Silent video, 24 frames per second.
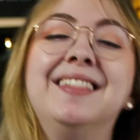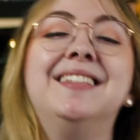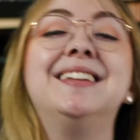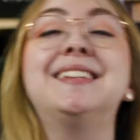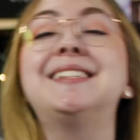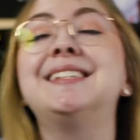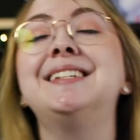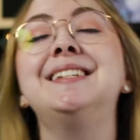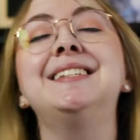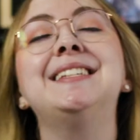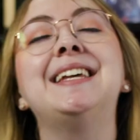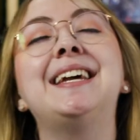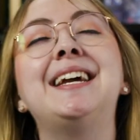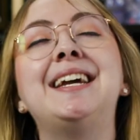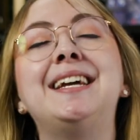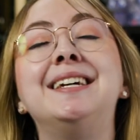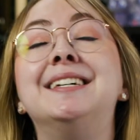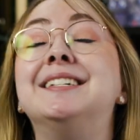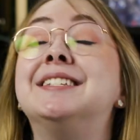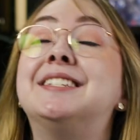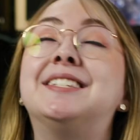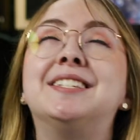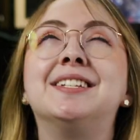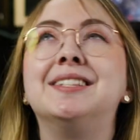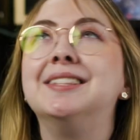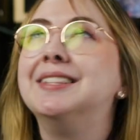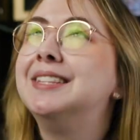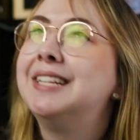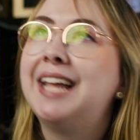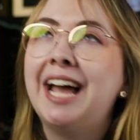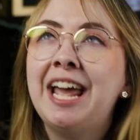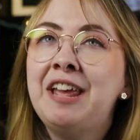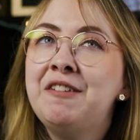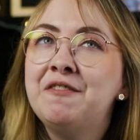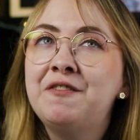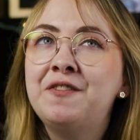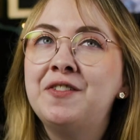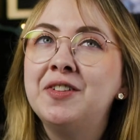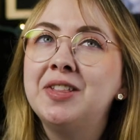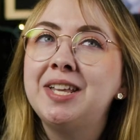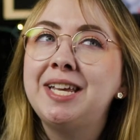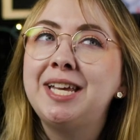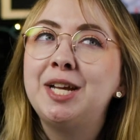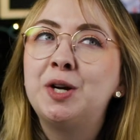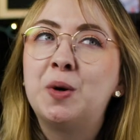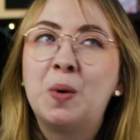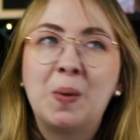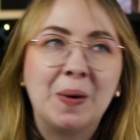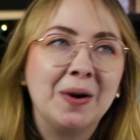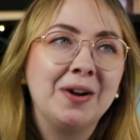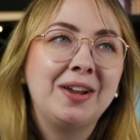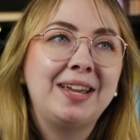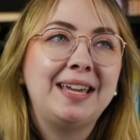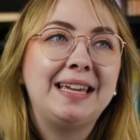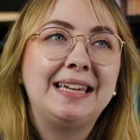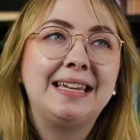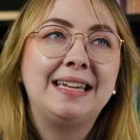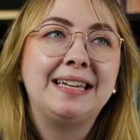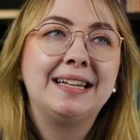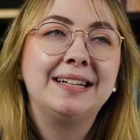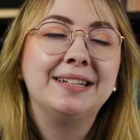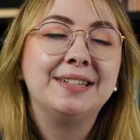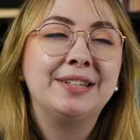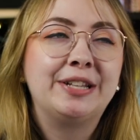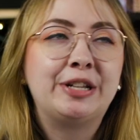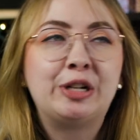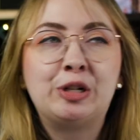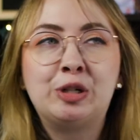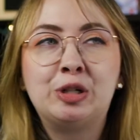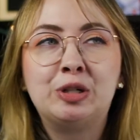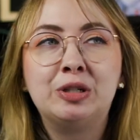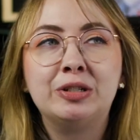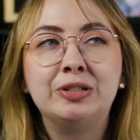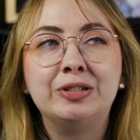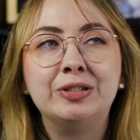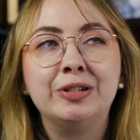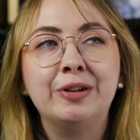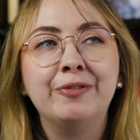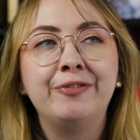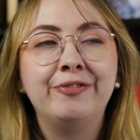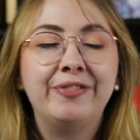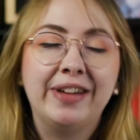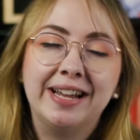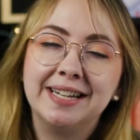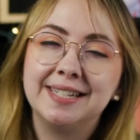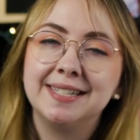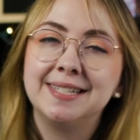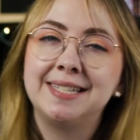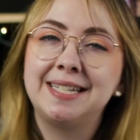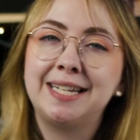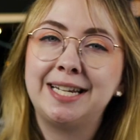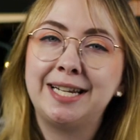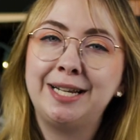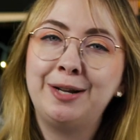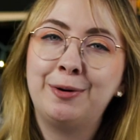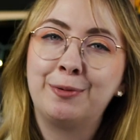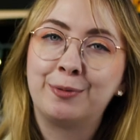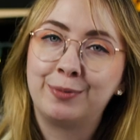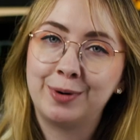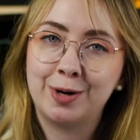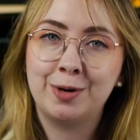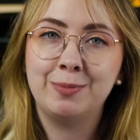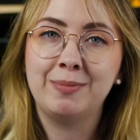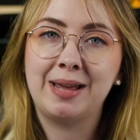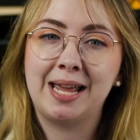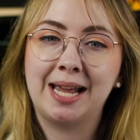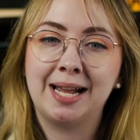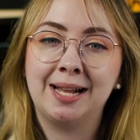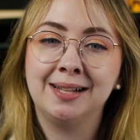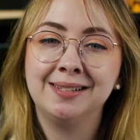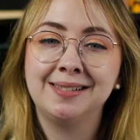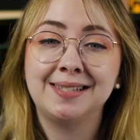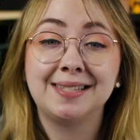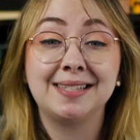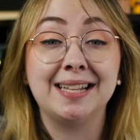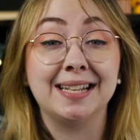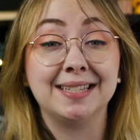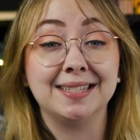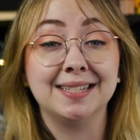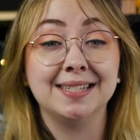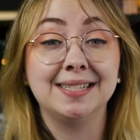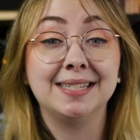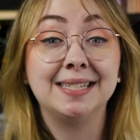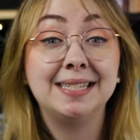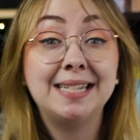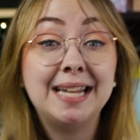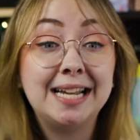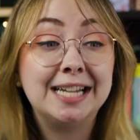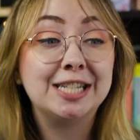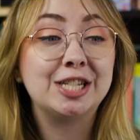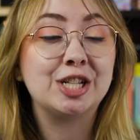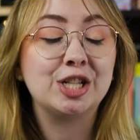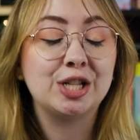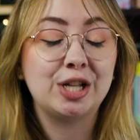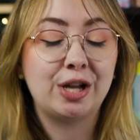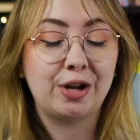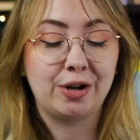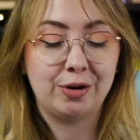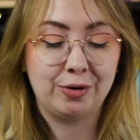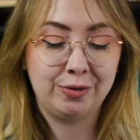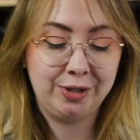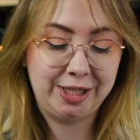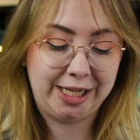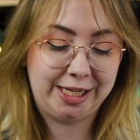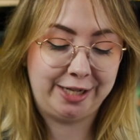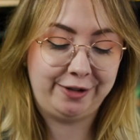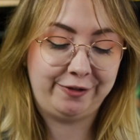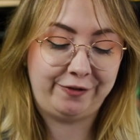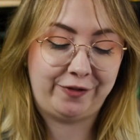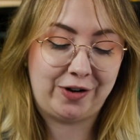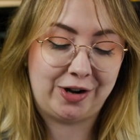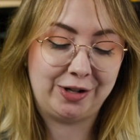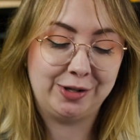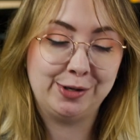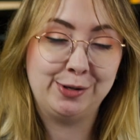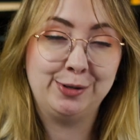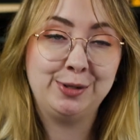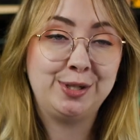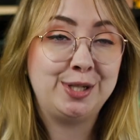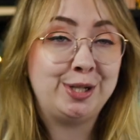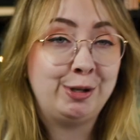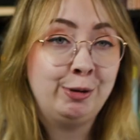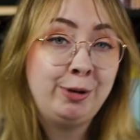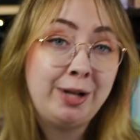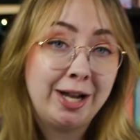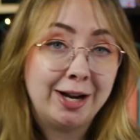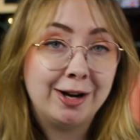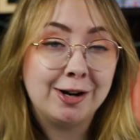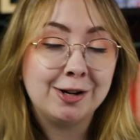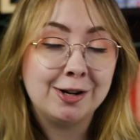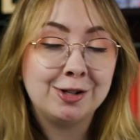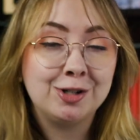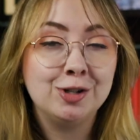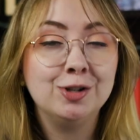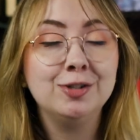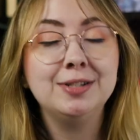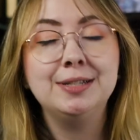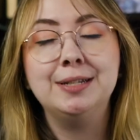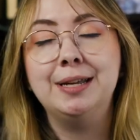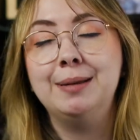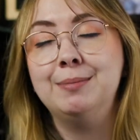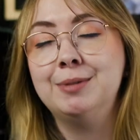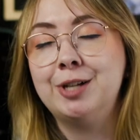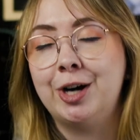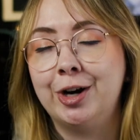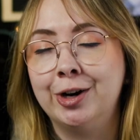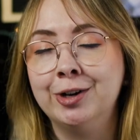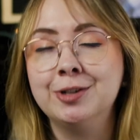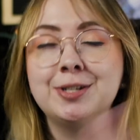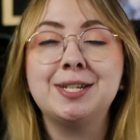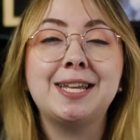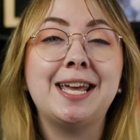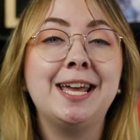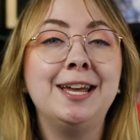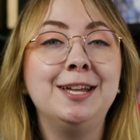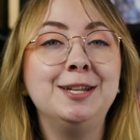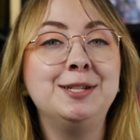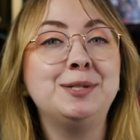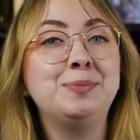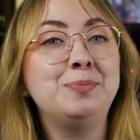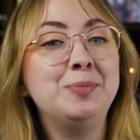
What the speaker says: This is a delightfully quirky little fantasy romance that's a standalone, and it follows 2 characters named Heart and